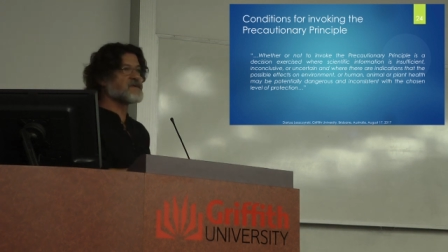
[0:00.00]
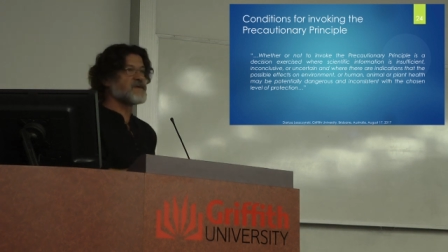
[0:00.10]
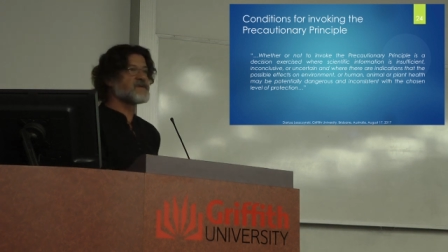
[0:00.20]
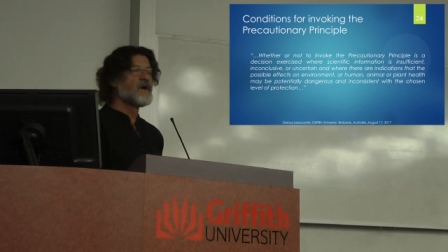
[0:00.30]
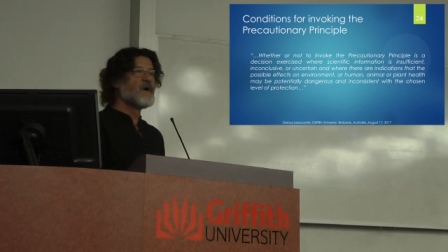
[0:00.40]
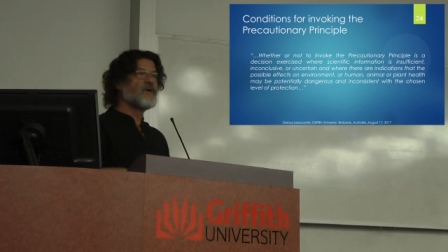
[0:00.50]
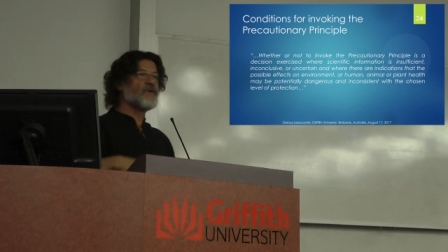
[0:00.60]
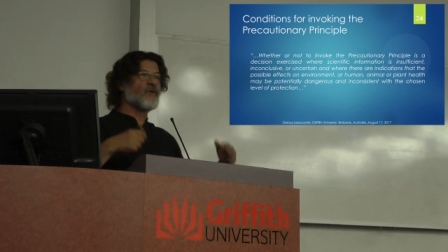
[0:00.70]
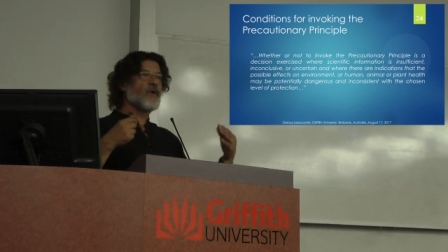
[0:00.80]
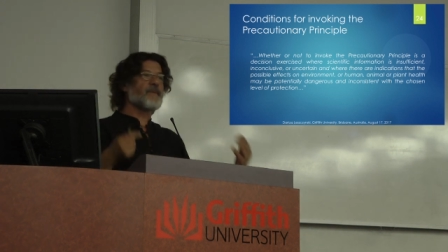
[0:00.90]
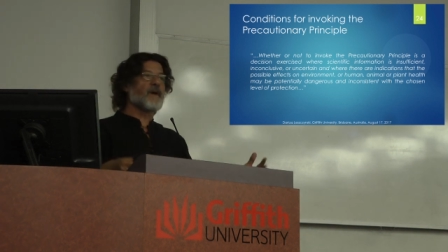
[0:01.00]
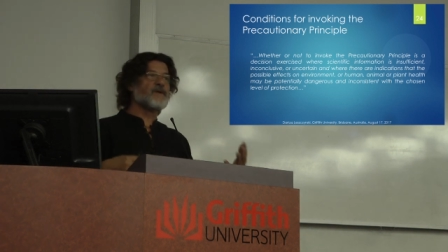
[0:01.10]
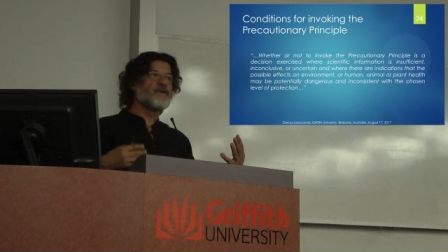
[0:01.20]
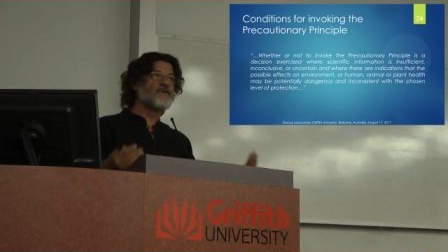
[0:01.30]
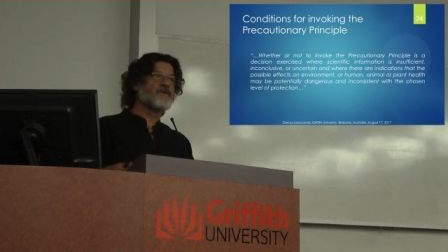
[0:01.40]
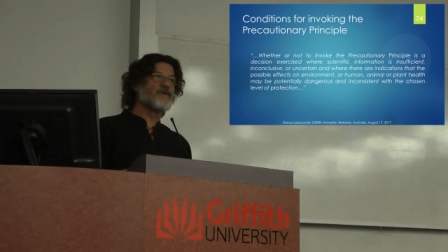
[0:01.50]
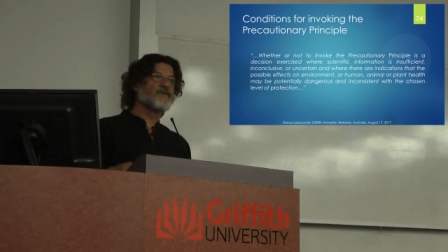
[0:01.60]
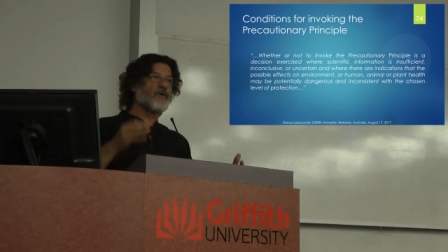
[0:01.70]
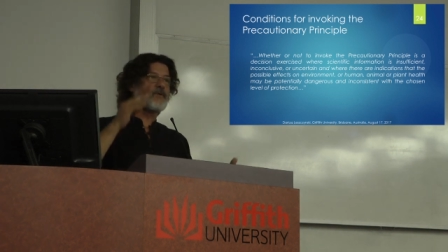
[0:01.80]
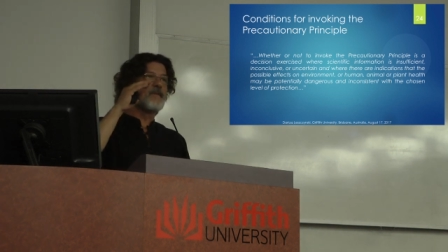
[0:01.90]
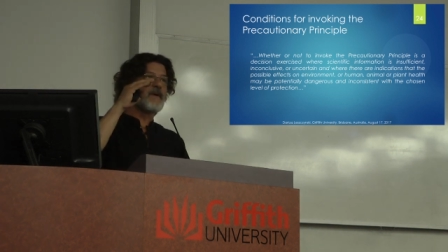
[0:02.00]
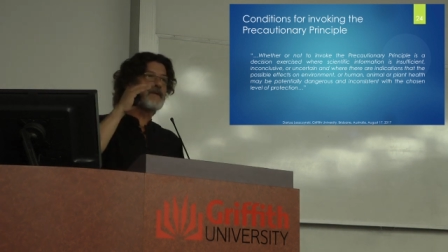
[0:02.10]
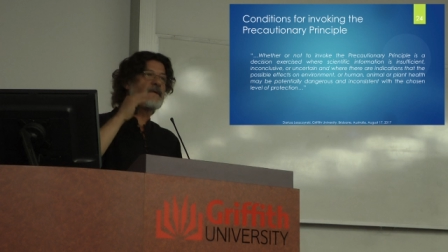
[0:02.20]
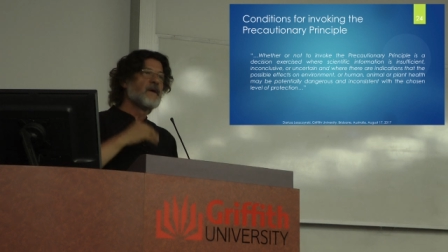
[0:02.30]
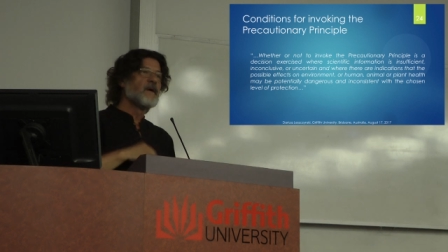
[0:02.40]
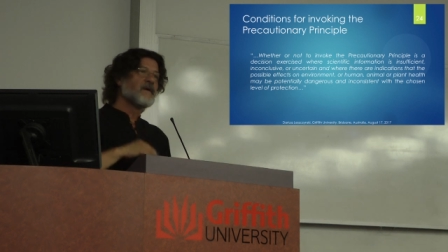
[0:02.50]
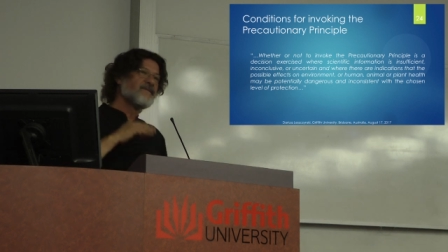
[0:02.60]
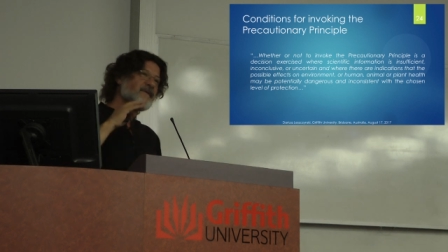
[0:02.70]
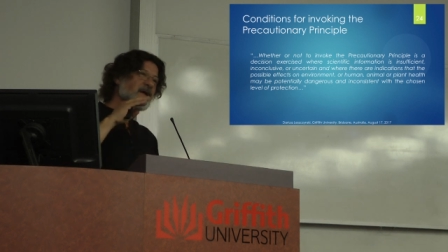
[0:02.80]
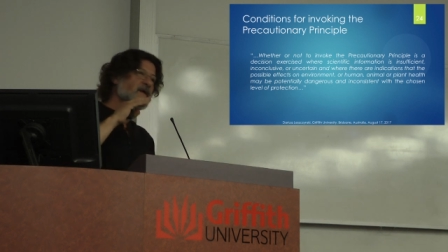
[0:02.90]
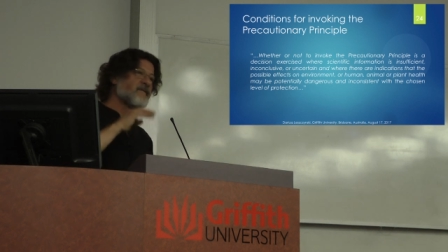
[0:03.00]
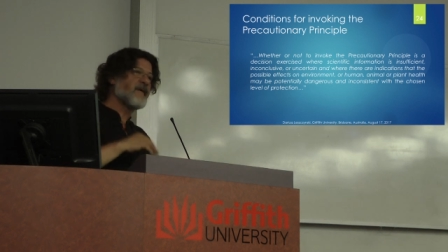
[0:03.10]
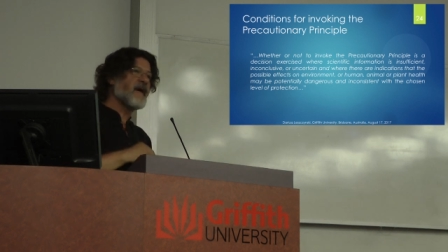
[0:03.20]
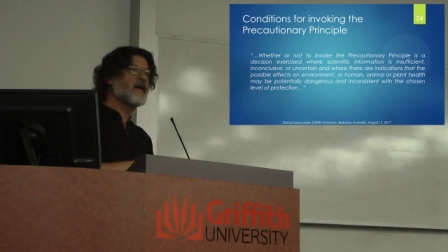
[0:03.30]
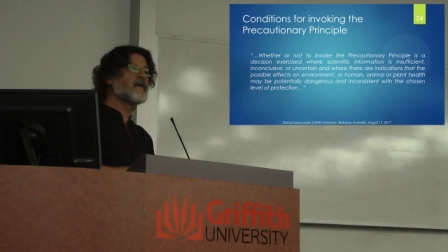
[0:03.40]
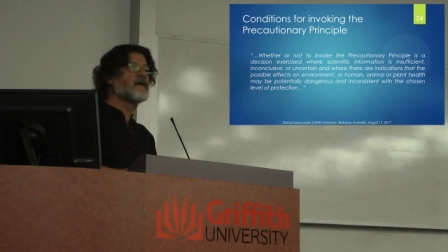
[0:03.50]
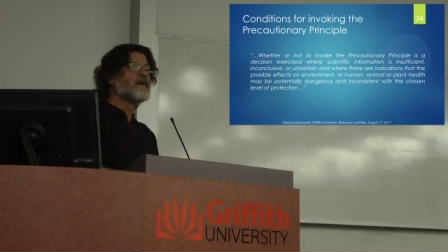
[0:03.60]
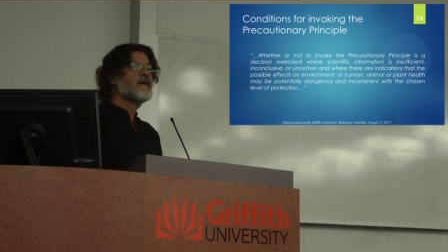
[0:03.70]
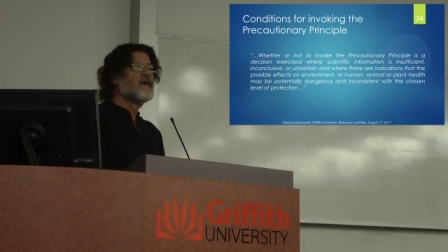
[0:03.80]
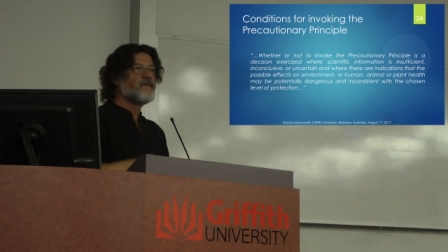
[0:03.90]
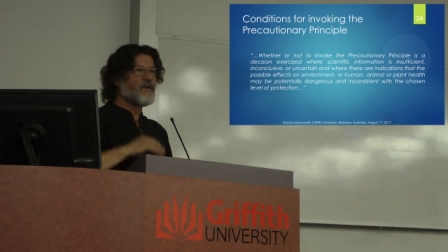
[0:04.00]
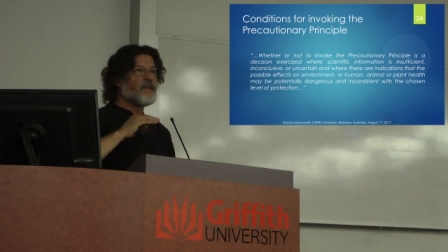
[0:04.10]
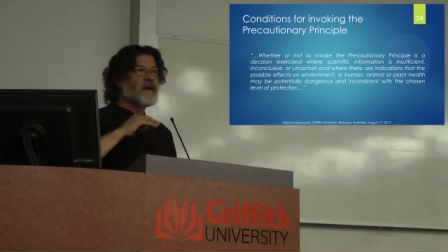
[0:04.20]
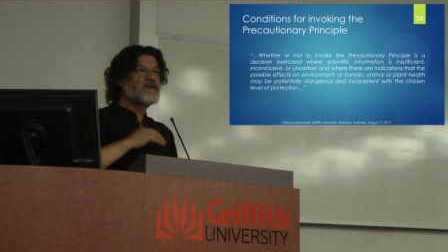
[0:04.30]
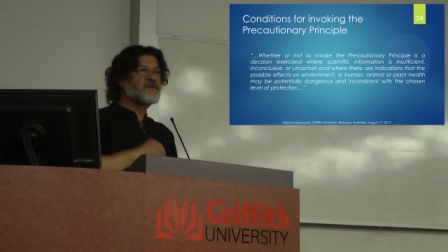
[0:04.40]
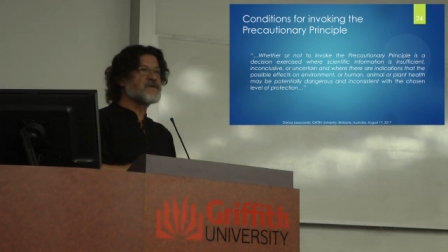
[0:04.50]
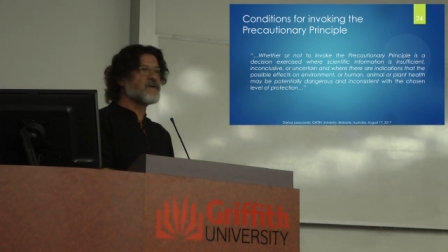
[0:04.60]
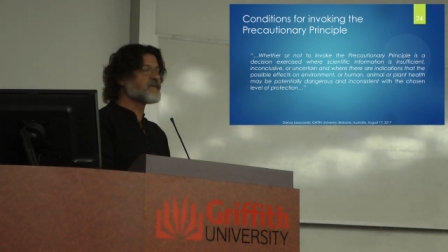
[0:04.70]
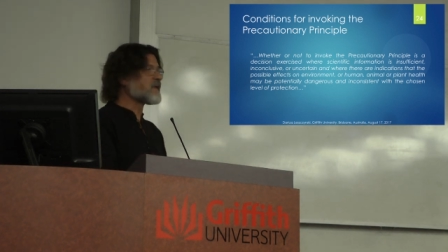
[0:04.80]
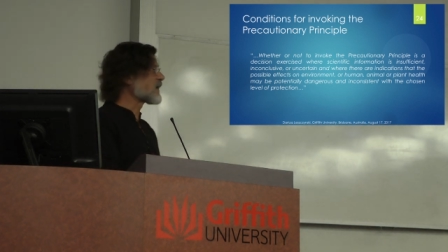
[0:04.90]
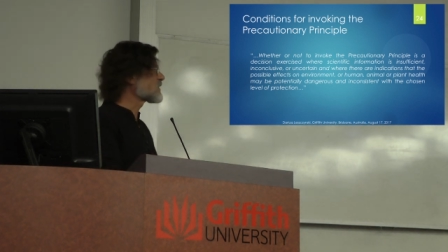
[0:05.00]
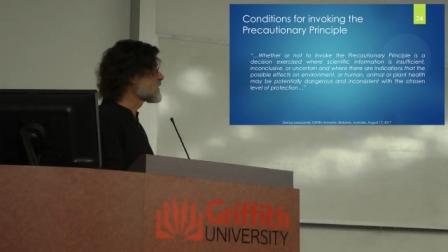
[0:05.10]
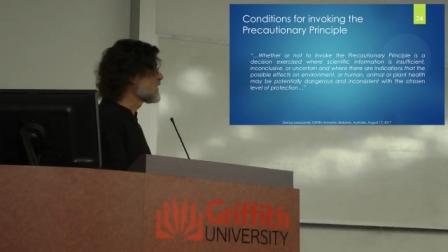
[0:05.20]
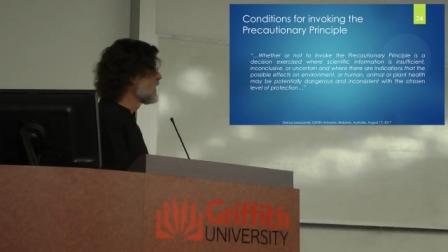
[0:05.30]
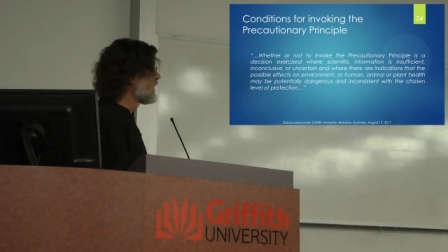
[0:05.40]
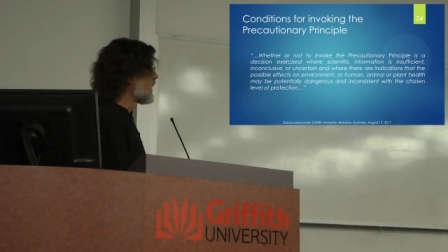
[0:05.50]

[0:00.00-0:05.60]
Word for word: This is this European Union document, fairly vague, few pages of text